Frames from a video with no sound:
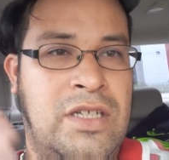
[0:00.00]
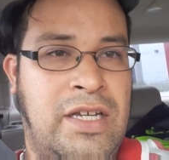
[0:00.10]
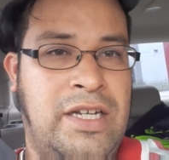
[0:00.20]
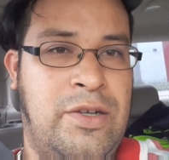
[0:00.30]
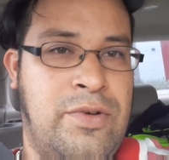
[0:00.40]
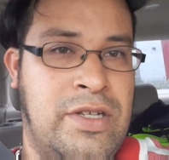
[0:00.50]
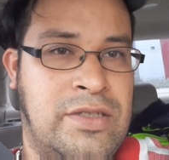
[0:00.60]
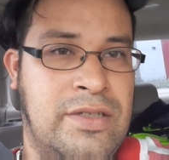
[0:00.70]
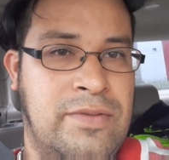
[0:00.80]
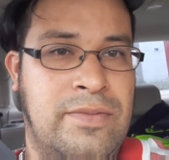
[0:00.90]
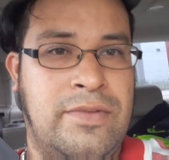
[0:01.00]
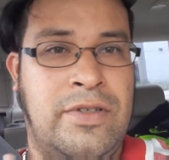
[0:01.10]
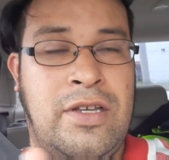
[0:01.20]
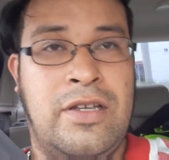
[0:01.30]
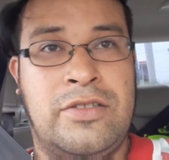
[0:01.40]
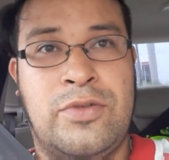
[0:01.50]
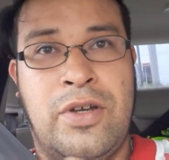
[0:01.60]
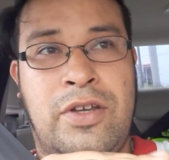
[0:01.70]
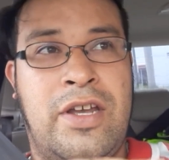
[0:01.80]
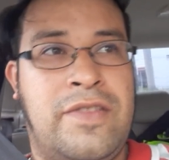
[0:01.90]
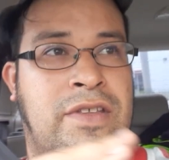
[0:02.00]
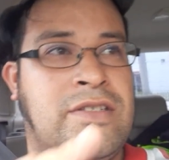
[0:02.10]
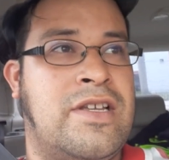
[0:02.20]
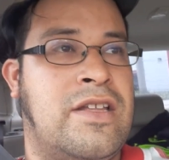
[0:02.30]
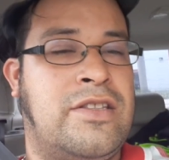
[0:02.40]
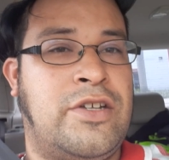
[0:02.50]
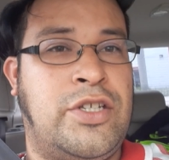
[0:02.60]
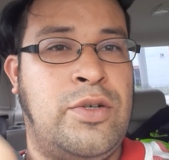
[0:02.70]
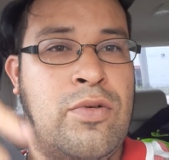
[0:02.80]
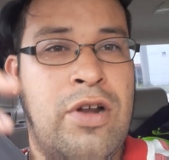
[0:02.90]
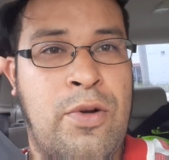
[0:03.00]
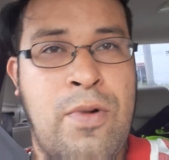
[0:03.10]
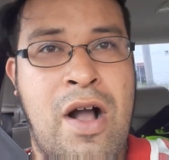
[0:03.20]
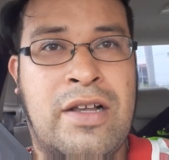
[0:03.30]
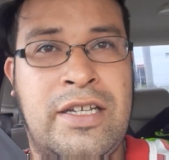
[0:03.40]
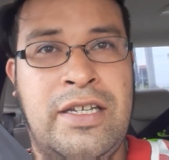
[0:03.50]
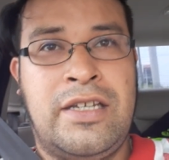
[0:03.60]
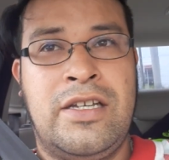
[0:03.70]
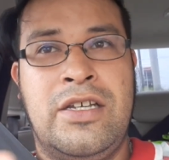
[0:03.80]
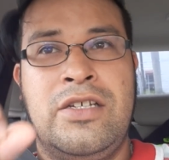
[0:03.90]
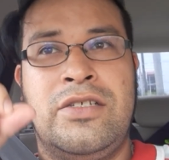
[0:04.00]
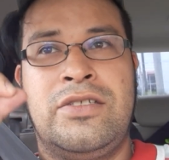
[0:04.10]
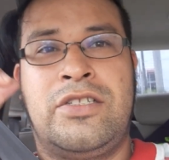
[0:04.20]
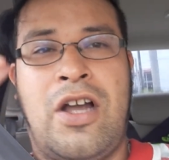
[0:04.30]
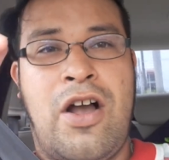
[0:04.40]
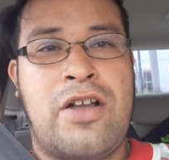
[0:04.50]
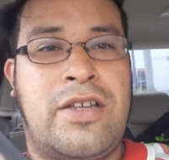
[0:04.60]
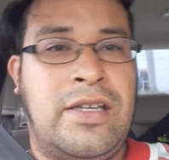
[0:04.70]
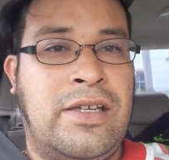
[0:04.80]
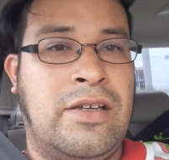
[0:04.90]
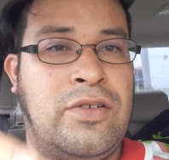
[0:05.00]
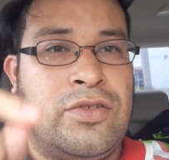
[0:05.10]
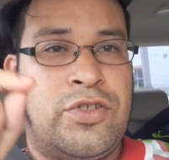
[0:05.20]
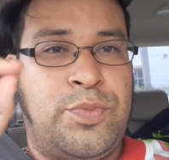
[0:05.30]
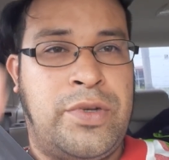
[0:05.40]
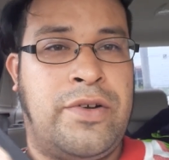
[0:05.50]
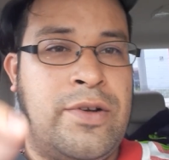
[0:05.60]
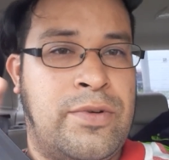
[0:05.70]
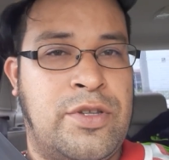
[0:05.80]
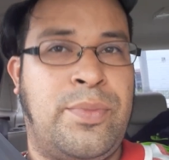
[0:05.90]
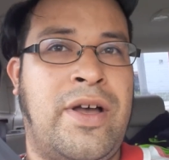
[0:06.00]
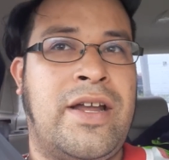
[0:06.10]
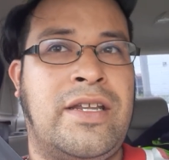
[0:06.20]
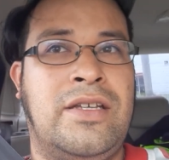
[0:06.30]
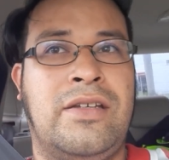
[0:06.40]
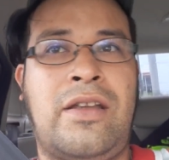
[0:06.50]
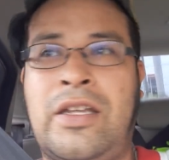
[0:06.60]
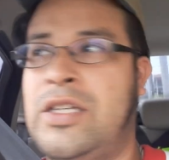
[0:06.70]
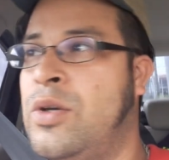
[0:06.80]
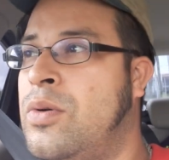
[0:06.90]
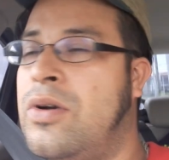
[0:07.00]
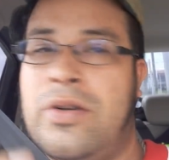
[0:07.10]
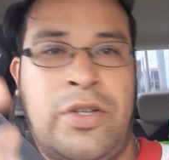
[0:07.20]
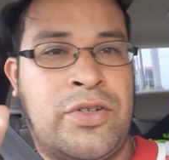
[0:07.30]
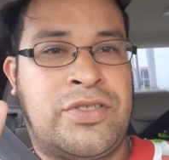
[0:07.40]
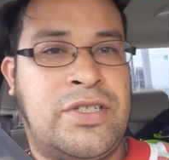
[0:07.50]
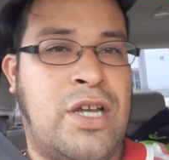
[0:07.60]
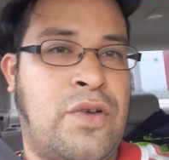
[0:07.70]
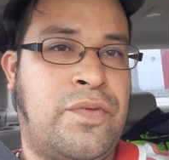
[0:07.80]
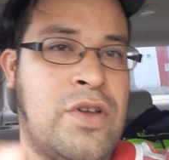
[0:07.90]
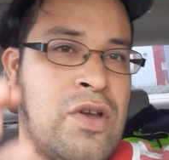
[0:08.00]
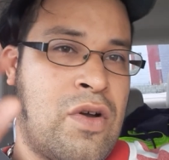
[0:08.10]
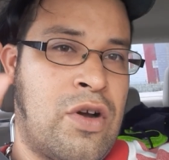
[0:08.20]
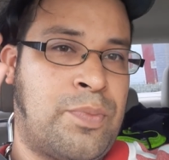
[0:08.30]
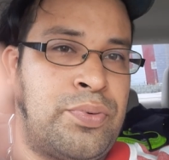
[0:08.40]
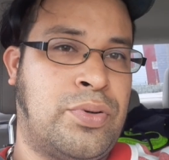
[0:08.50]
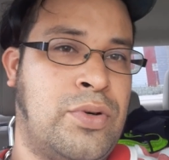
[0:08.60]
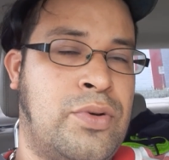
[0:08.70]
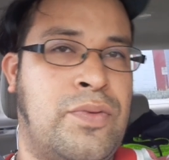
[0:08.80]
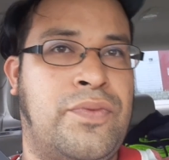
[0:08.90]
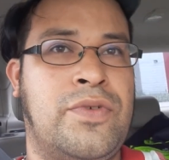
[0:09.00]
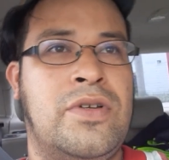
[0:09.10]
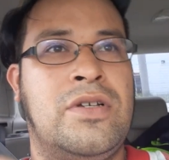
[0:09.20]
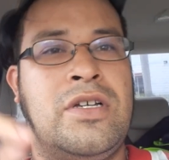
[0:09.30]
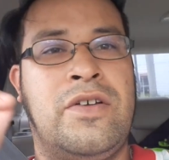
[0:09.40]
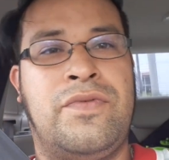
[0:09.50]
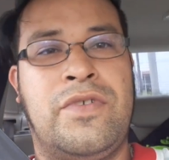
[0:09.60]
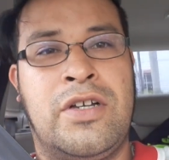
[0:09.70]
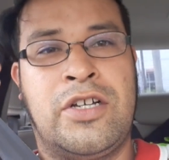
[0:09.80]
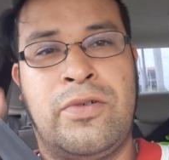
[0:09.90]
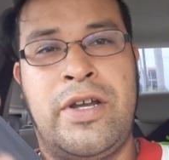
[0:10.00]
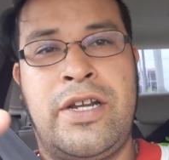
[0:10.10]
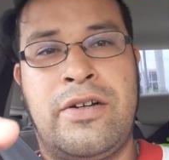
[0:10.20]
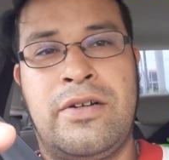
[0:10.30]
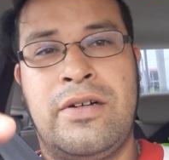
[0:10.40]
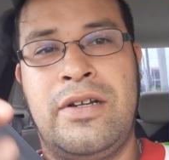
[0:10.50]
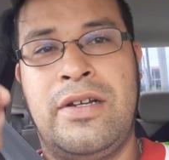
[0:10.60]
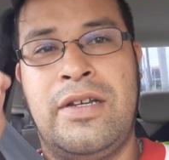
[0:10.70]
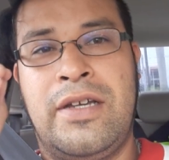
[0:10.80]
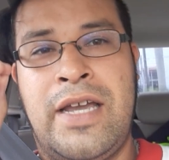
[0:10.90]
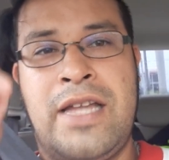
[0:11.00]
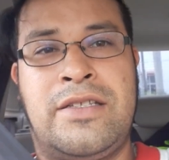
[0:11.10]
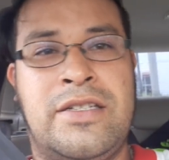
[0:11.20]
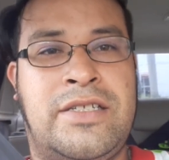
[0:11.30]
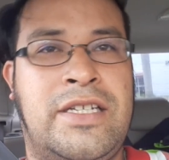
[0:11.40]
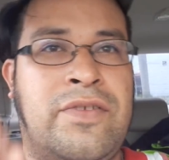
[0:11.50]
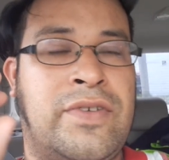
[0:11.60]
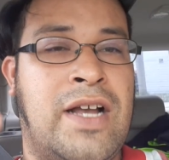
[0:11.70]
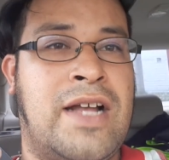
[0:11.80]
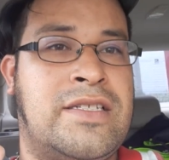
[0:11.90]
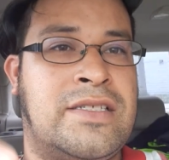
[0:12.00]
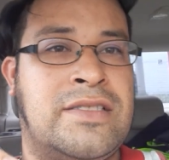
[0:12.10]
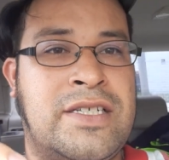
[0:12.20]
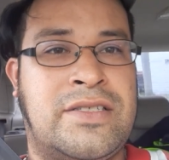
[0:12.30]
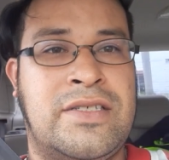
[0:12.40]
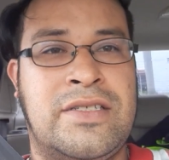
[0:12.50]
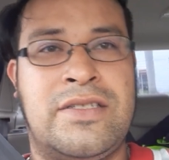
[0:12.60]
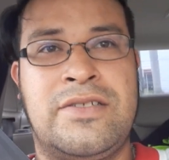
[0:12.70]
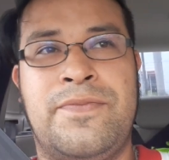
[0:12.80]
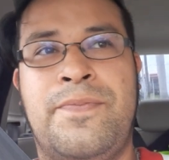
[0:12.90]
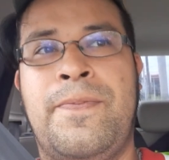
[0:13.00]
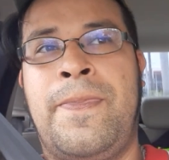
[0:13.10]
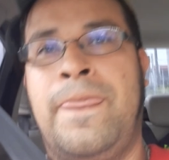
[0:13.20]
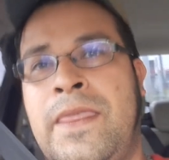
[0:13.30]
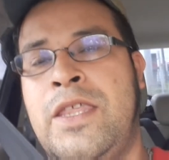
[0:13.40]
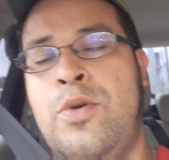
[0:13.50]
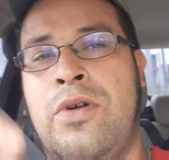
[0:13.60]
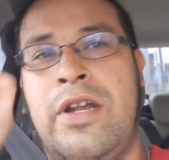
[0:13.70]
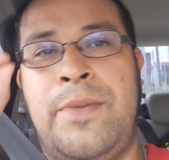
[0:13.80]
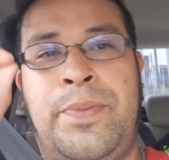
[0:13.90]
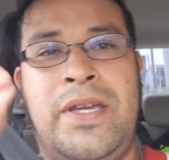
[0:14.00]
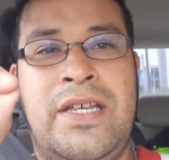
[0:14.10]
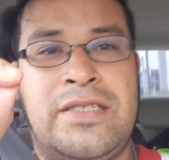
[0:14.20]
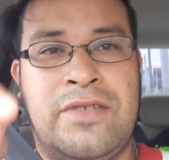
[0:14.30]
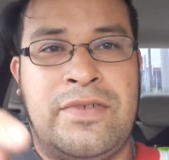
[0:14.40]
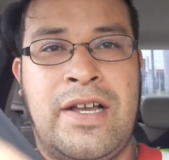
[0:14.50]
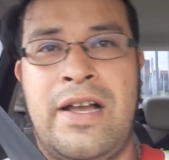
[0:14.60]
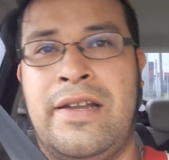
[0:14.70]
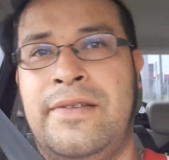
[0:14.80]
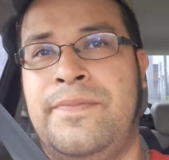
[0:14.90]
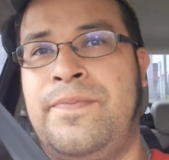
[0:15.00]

Anyways, to all you atheists out there, you are a walking, talking spirit with a body. You yourself are proof of a greater entity of God's existence. You are a piece of God,